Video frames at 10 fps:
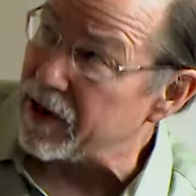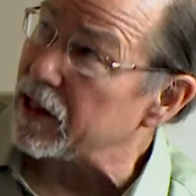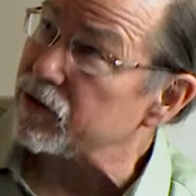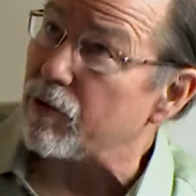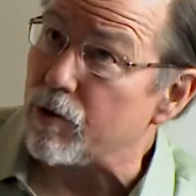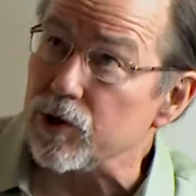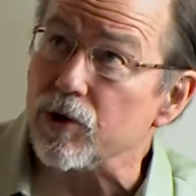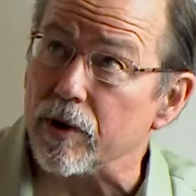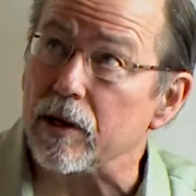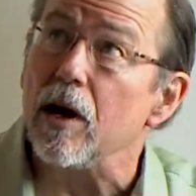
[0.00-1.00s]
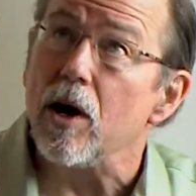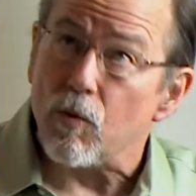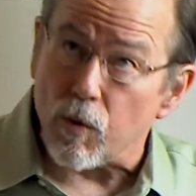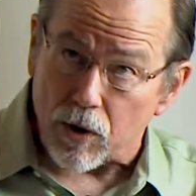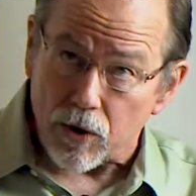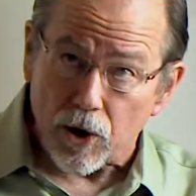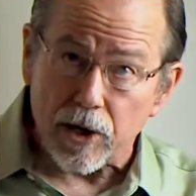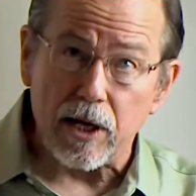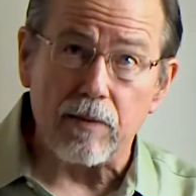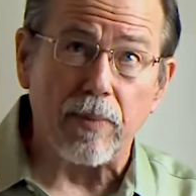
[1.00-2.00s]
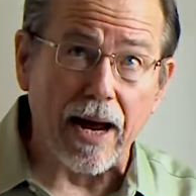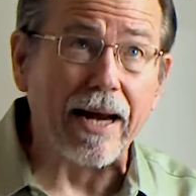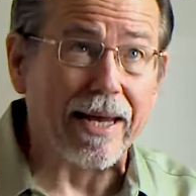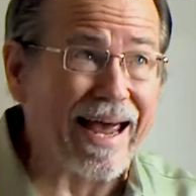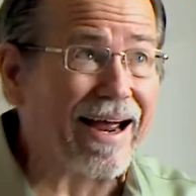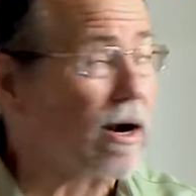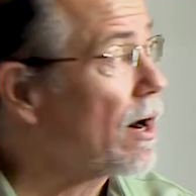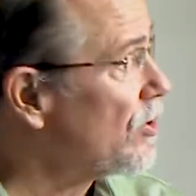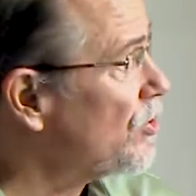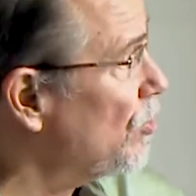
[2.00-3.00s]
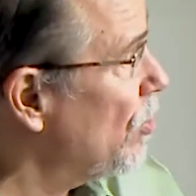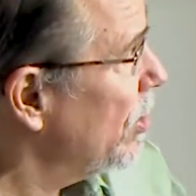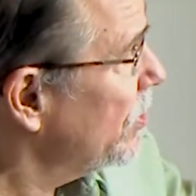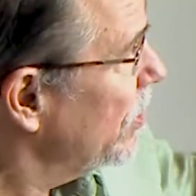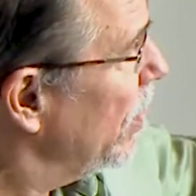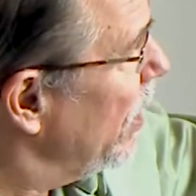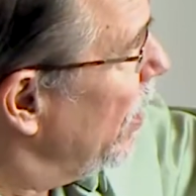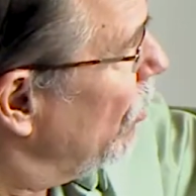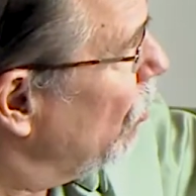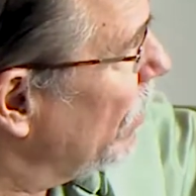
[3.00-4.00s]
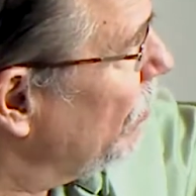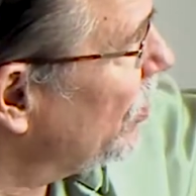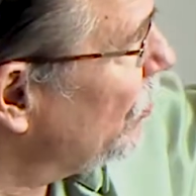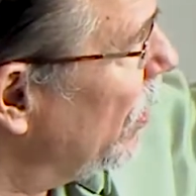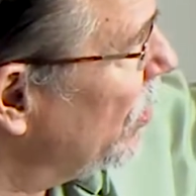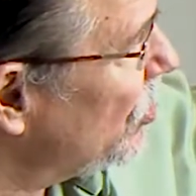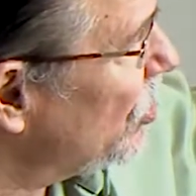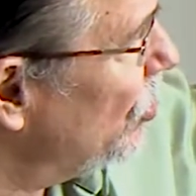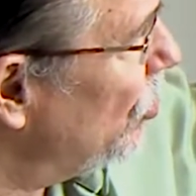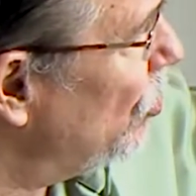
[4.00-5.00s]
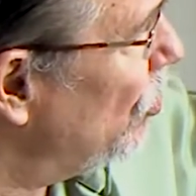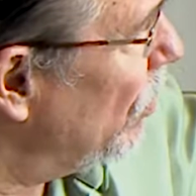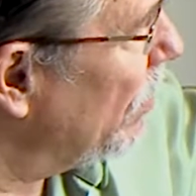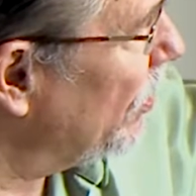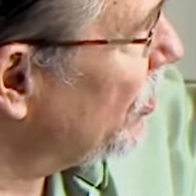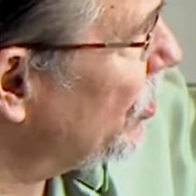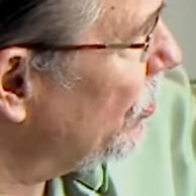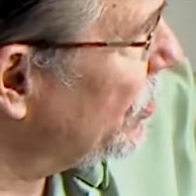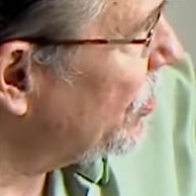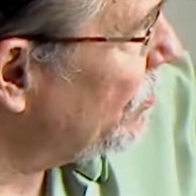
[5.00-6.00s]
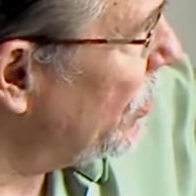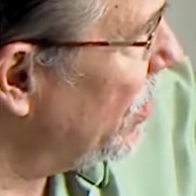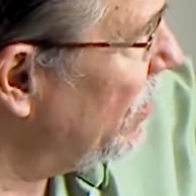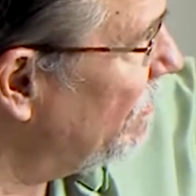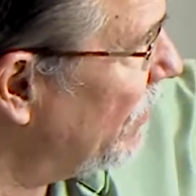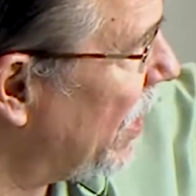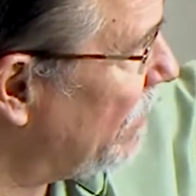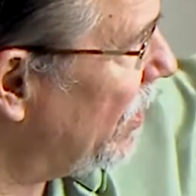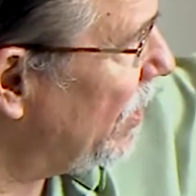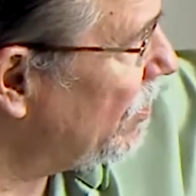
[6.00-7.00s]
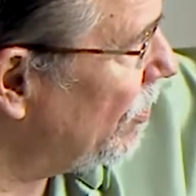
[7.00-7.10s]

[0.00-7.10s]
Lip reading: and that's what we're doing. We're looking back at our source. 1 plus 1 is 2, 1 plus 2 is 3, 5, 8,